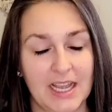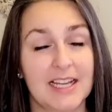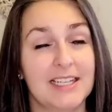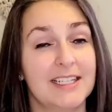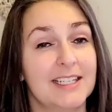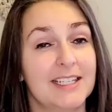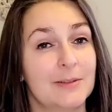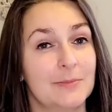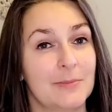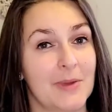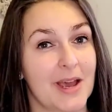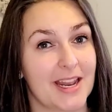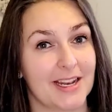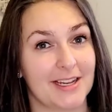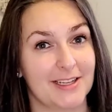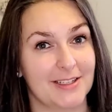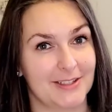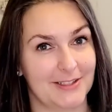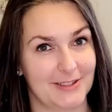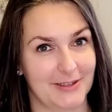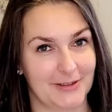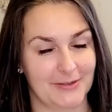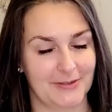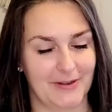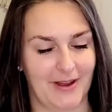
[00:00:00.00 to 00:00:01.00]
did manage
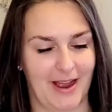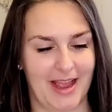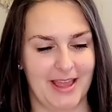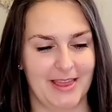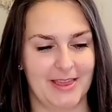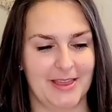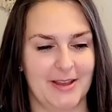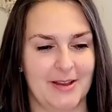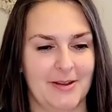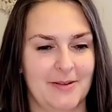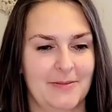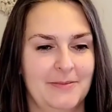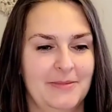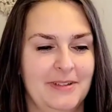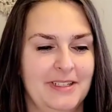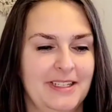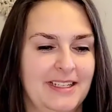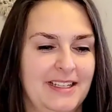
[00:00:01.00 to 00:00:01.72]
to find them,